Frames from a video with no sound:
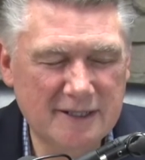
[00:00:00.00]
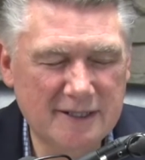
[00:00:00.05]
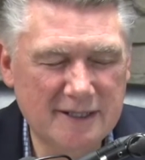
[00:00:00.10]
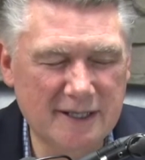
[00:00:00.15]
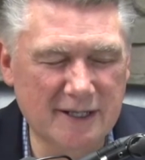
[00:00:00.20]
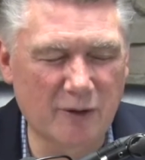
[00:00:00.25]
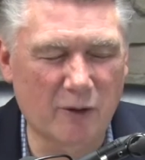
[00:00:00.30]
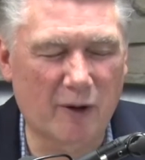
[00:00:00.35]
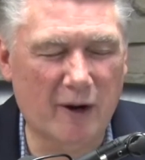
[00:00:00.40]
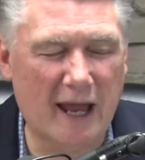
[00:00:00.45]

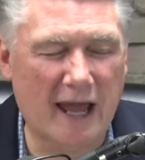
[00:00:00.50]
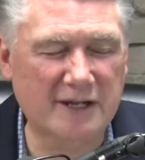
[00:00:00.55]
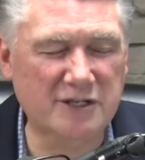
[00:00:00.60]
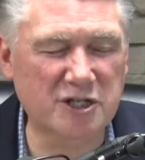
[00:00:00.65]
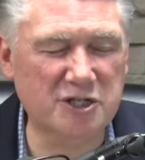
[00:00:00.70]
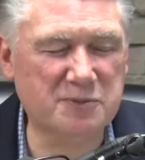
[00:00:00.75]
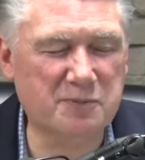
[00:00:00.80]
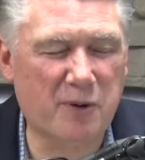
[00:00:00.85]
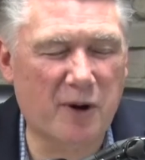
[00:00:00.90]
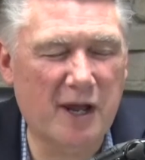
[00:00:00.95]
And Lord, I
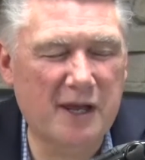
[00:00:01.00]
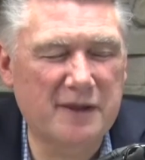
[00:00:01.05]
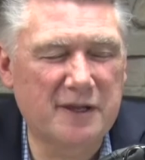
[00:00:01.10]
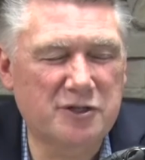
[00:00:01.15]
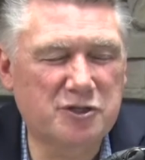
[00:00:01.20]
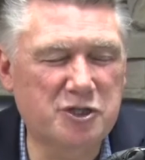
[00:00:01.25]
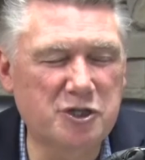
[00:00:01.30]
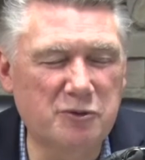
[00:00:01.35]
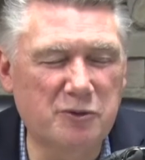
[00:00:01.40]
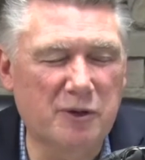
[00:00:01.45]
just pray
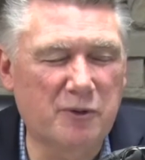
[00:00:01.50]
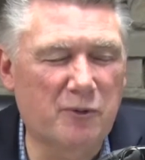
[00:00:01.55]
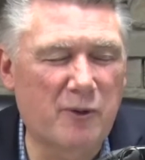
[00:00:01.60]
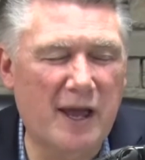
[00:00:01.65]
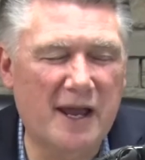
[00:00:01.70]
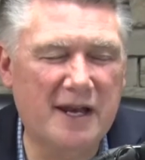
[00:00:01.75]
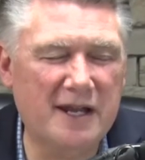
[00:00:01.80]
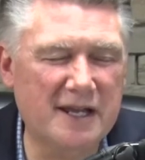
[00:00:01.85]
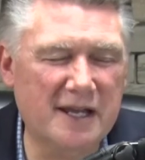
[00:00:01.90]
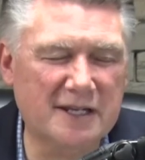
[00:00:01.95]
that you would
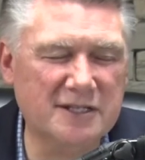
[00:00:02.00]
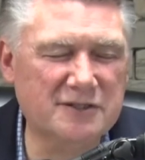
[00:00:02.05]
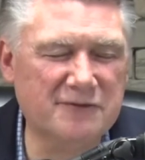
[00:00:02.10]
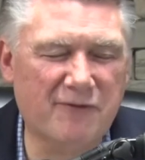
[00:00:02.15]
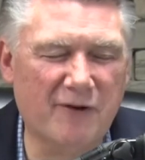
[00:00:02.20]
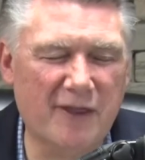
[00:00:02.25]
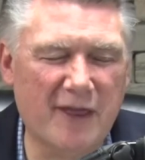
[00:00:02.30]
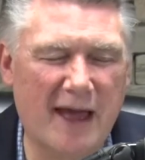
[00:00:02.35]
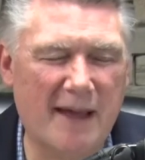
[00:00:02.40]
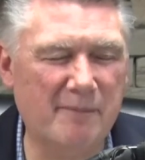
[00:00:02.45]
ready us
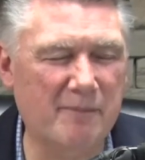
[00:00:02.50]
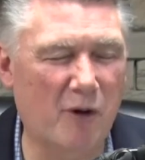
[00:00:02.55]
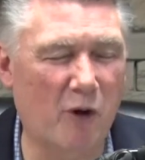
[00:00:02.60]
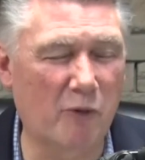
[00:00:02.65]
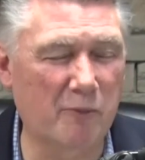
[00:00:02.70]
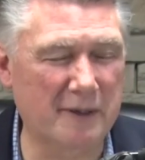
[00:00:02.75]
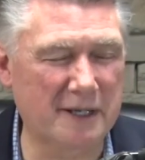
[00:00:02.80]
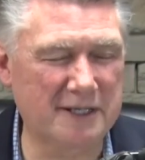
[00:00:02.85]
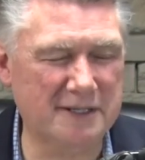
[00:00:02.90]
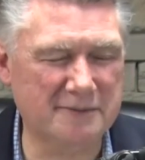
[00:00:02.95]
for that
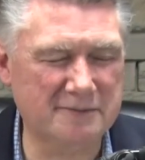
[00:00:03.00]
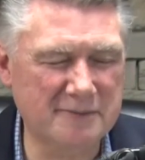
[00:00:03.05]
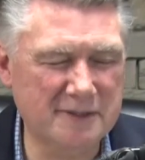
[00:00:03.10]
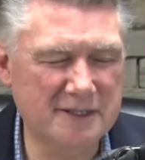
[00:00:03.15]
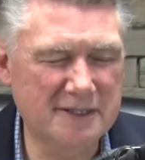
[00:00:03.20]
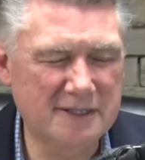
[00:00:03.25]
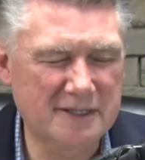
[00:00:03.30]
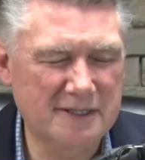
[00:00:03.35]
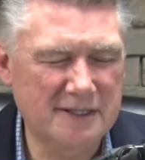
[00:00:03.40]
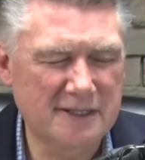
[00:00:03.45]
moment,
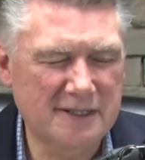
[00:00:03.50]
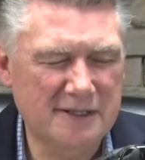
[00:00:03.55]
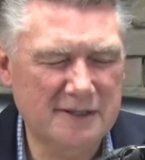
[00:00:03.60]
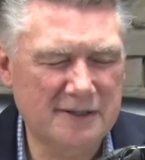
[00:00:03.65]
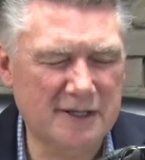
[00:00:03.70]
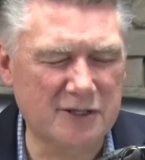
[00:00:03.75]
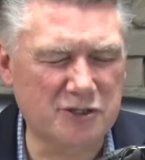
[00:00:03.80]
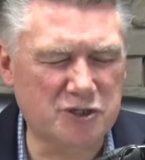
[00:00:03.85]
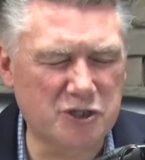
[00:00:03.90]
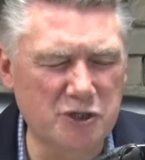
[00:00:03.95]

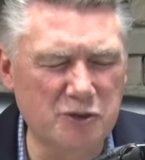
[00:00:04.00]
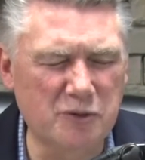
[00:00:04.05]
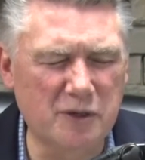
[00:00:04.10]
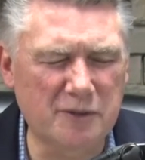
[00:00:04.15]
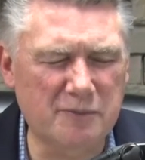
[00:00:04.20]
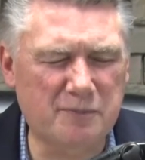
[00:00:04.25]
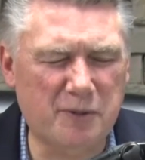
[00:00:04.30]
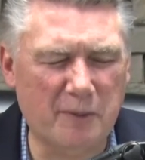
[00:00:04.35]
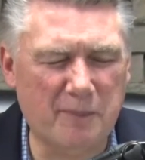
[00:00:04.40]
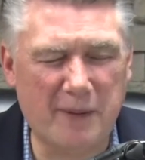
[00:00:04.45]
that you
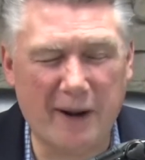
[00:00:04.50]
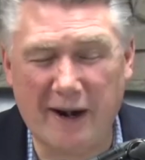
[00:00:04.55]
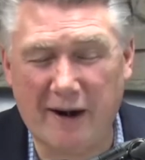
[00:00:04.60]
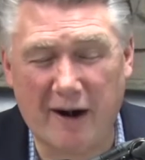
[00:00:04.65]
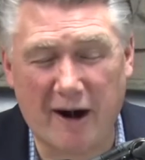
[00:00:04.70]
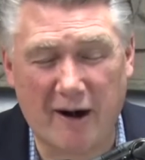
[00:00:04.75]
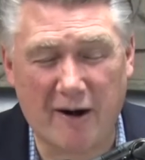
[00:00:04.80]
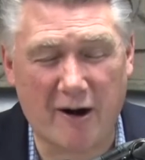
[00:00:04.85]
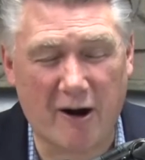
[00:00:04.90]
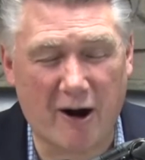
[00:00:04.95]
would prepare
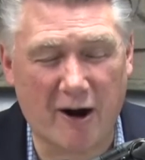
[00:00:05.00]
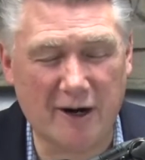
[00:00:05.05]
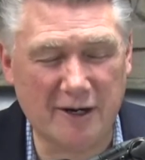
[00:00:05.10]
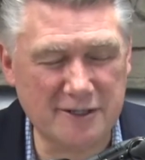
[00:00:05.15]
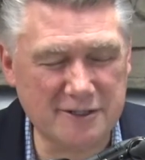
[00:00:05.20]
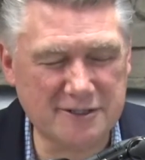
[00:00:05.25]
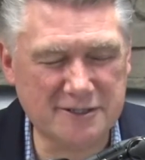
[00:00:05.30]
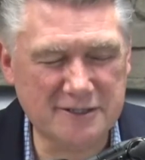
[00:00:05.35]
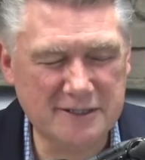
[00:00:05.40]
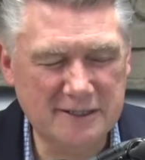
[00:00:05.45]
our
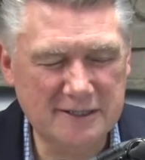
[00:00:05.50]
hearts,